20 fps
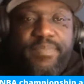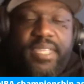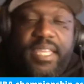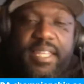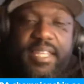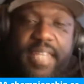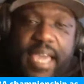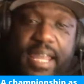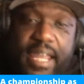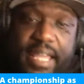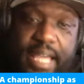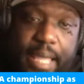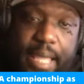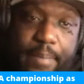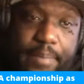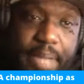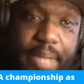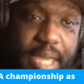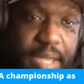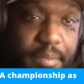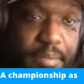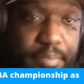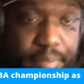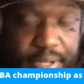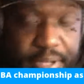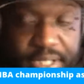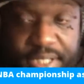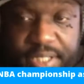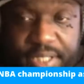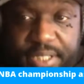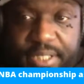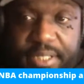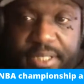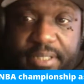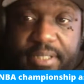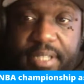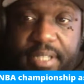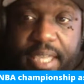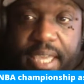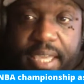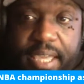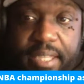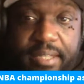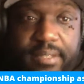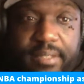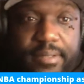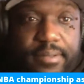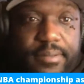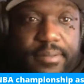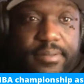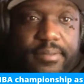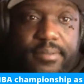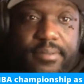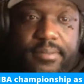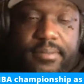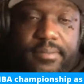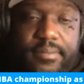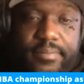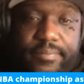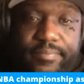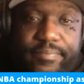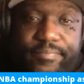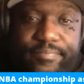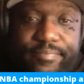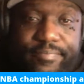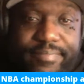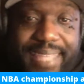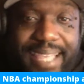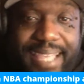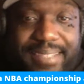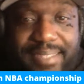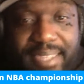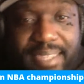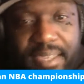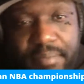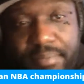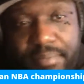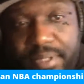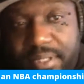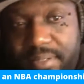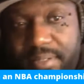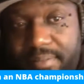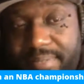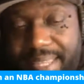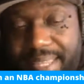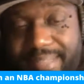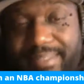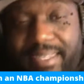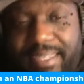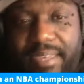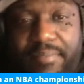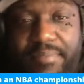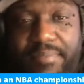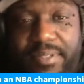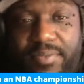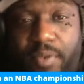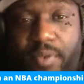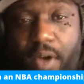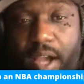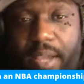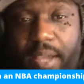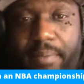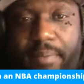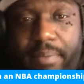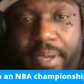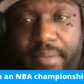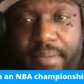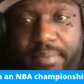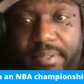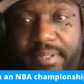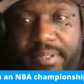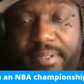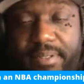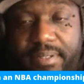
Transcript: Now they got Payton Pritchard, and that's Kemba's walking papers.